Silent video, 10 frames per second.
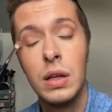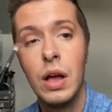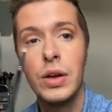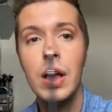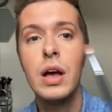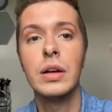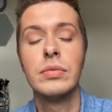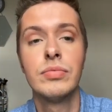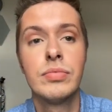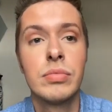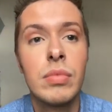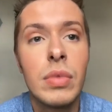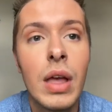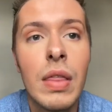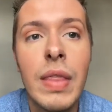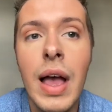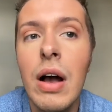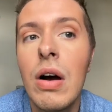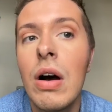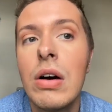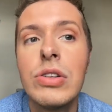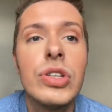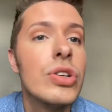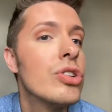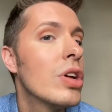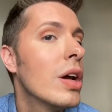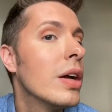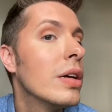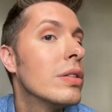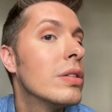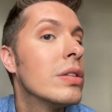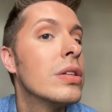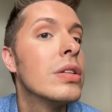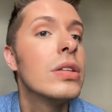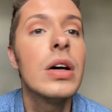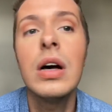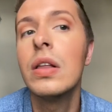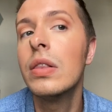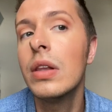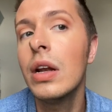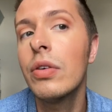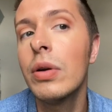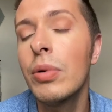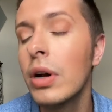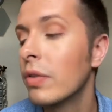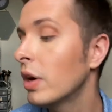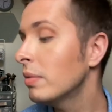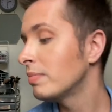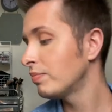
Okay, there are our 2 shades done. They look really pretty, right?